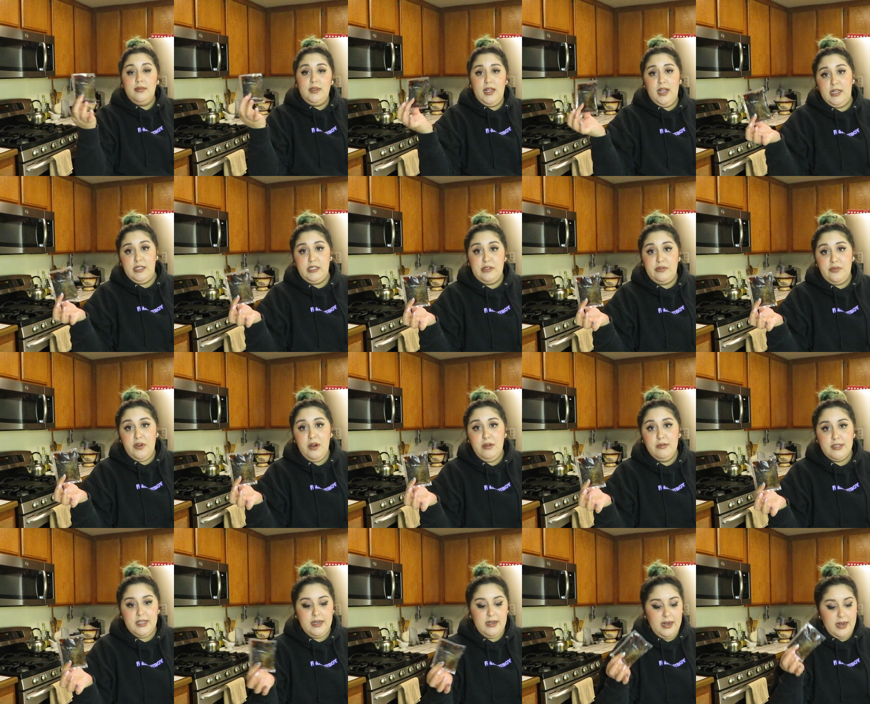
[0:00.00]
isn't
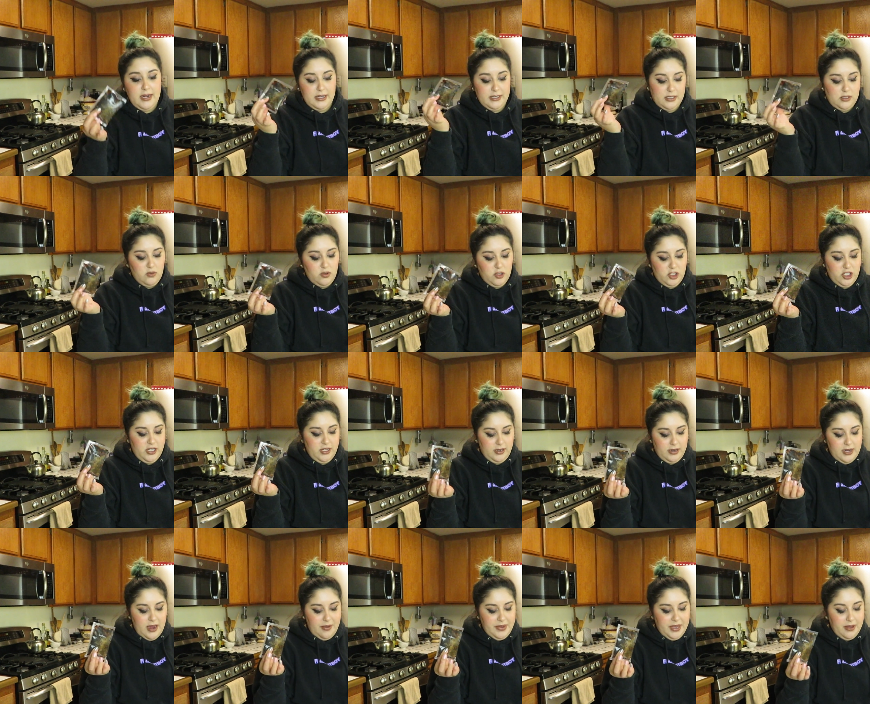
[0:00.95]
frozen and is squishy and
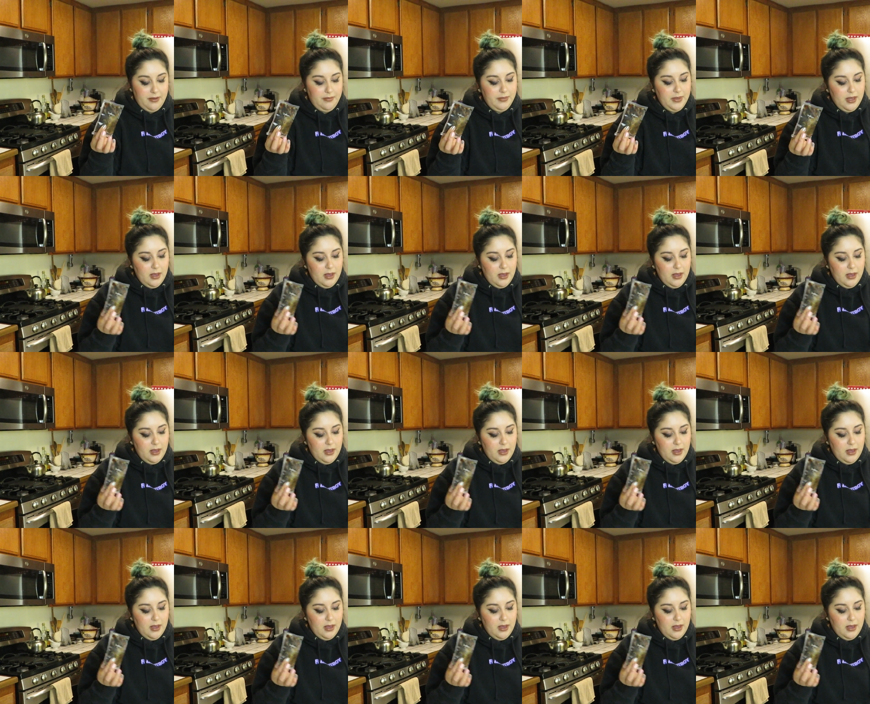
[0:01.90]
yummy.